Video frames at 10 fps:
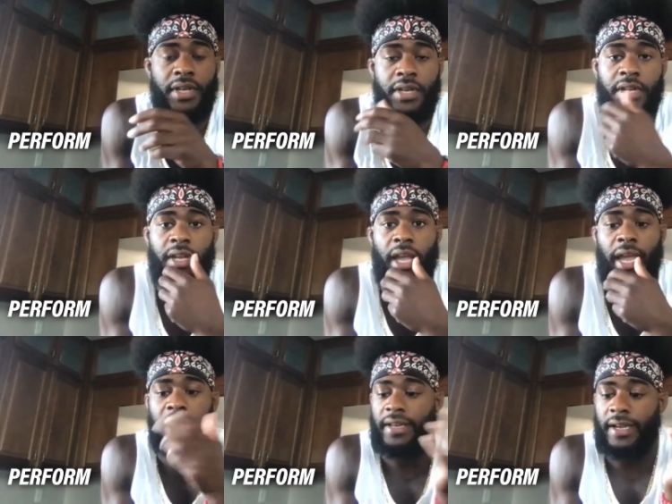
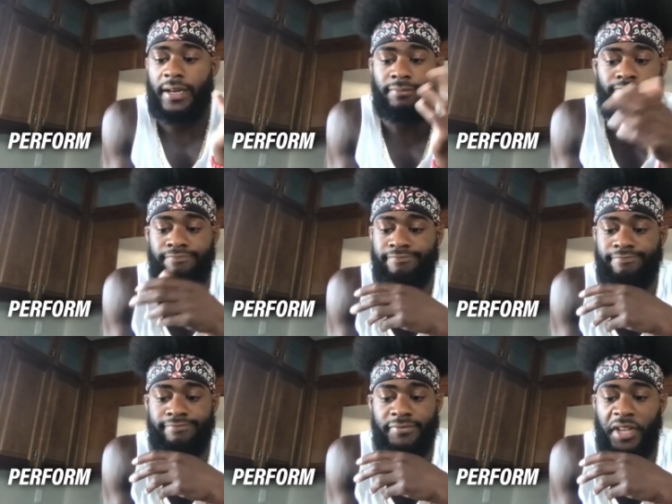and
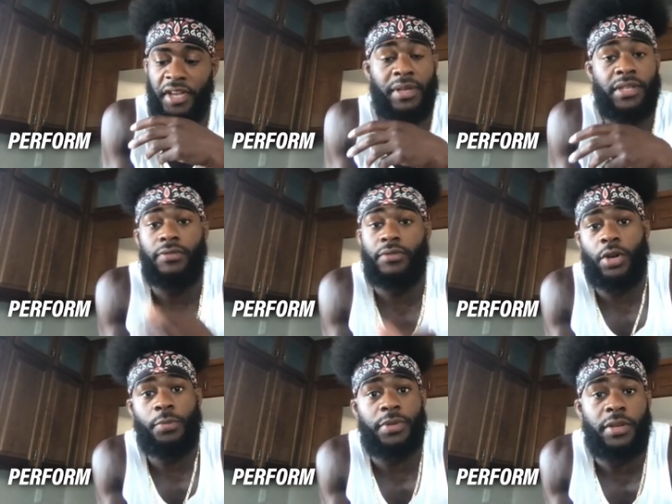get myself caught
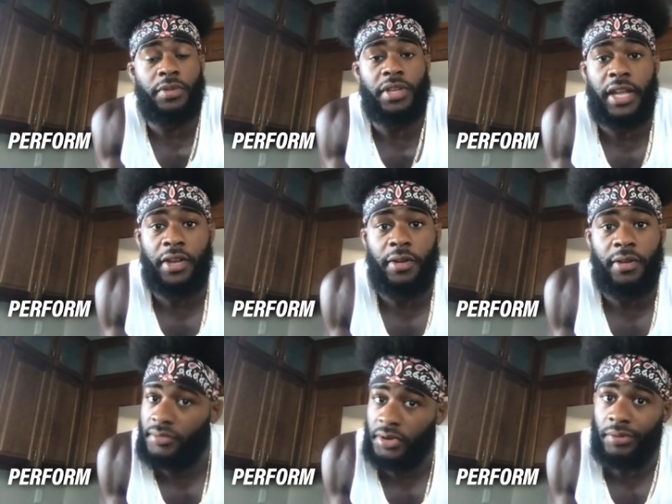up in something that could
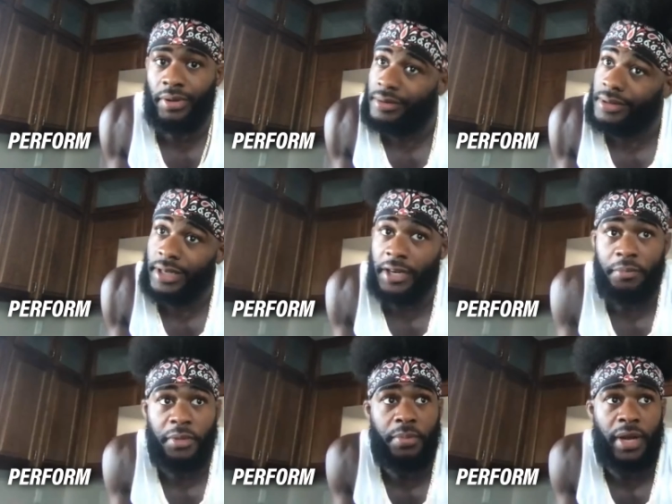have, landed
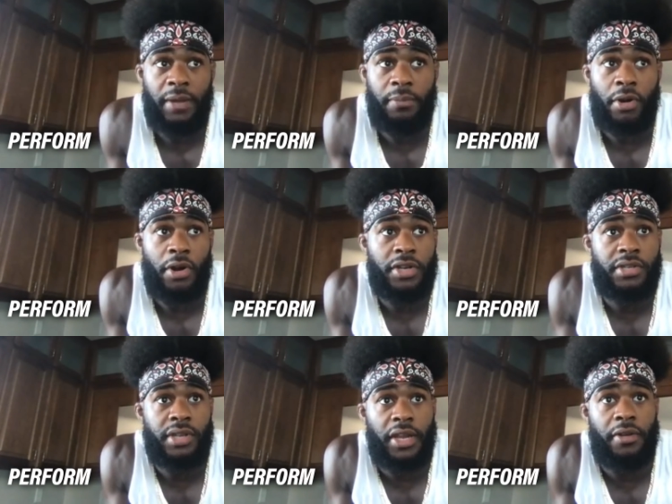me behind bars,
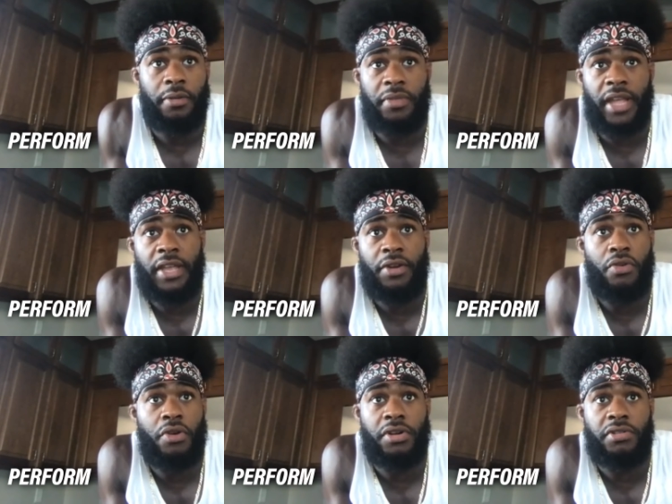ended up dead,
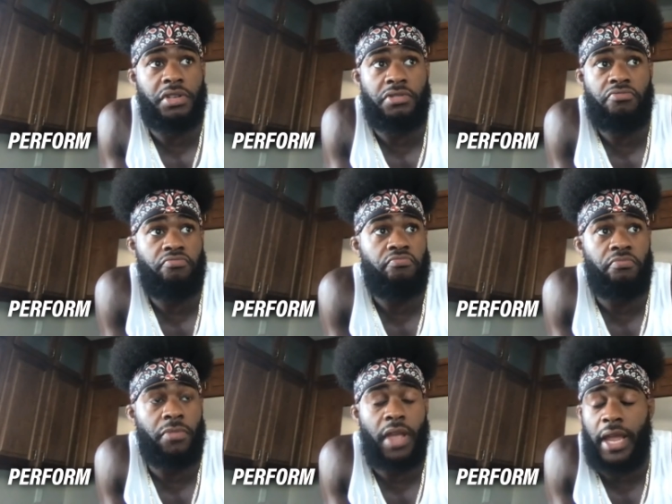or just
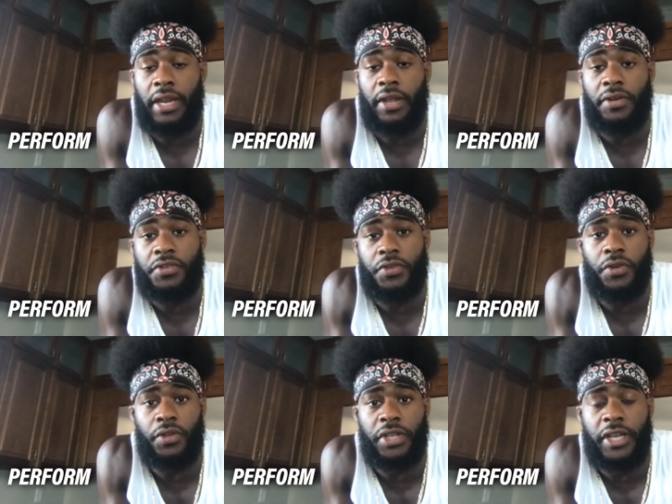hanging out on the street
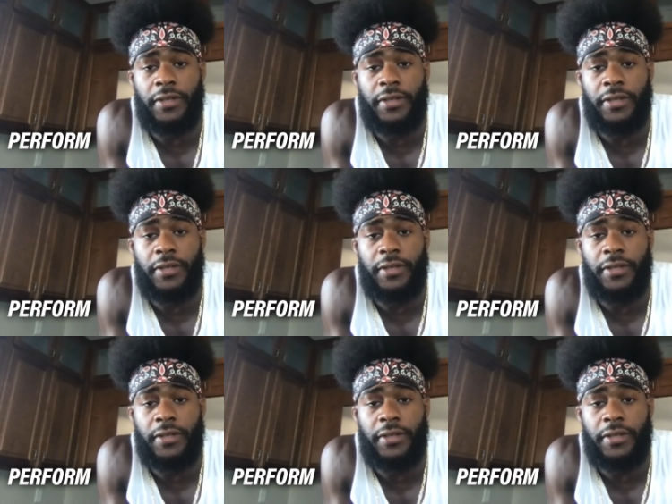all day.